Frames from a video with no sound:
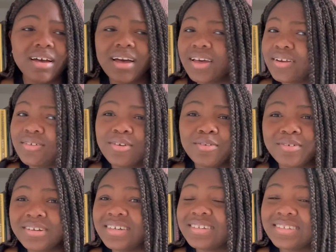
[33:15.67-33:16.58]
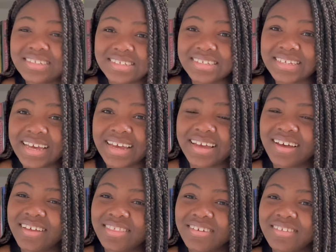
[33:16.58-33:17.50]
I don't know what else to say
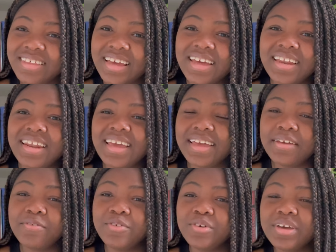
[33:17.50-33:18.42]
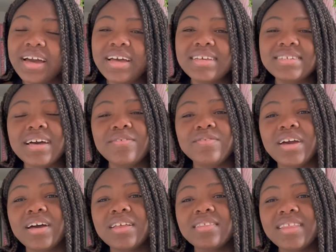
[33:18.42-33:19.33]
other than if you guys have
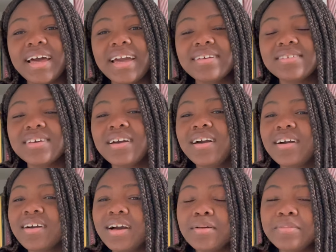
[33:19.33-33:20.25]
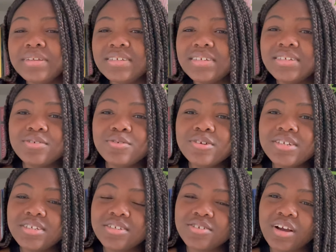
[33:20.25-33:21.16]
not liked, commented, or
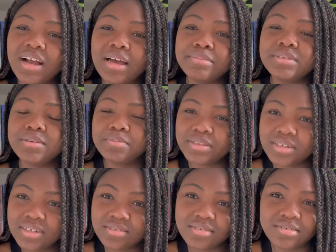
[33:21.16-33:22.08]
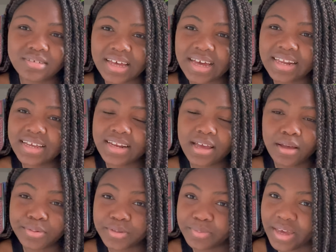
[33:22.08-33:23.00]
subscribed, please do that. It
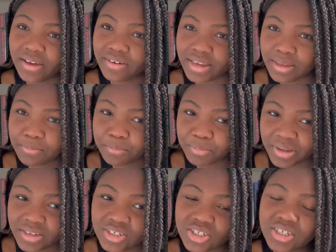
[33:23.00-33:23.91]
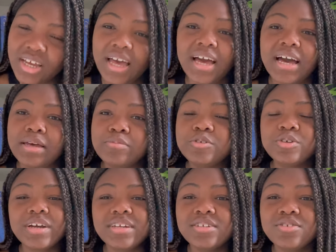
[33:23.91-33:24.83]
helps me out a bunch. I'm
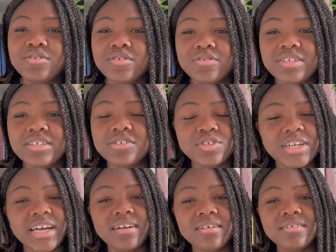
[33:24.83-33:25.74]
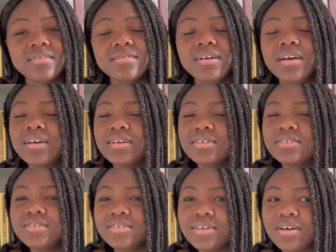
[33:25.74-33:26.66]
trying to grow this channel,
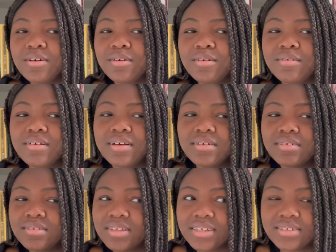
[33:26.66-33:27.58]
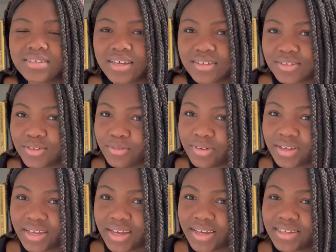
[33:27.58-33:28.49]
so let's get to it,
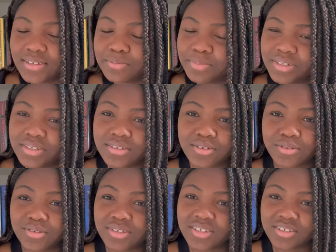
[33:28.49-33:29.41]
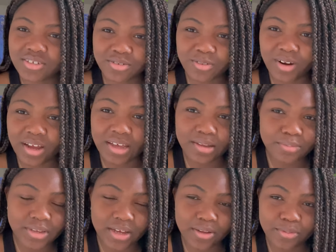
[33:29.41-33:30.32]
guys. Please go subscribe.
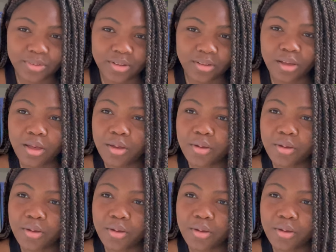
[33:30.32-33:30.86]
I will